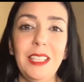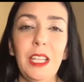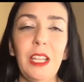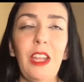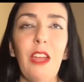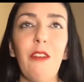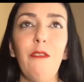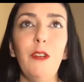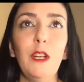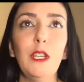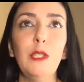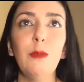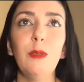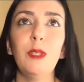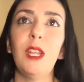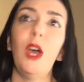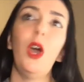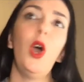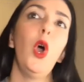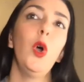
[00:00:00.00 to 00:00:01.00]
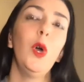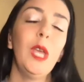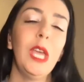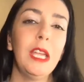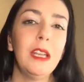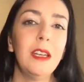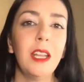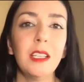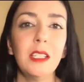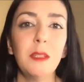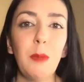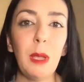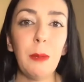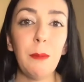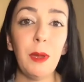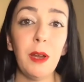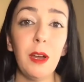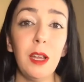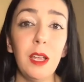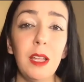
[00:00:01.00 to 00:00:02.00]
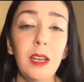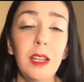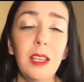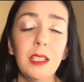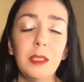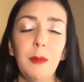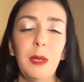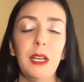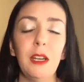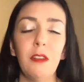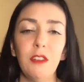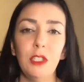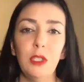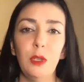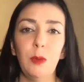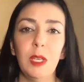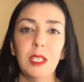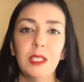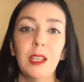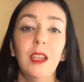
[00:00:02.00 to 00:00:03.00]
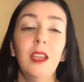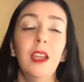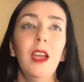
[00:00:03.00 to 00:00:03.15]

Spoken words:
Like at first we thought, okay, next pay period. He gets paid every 2 weeks.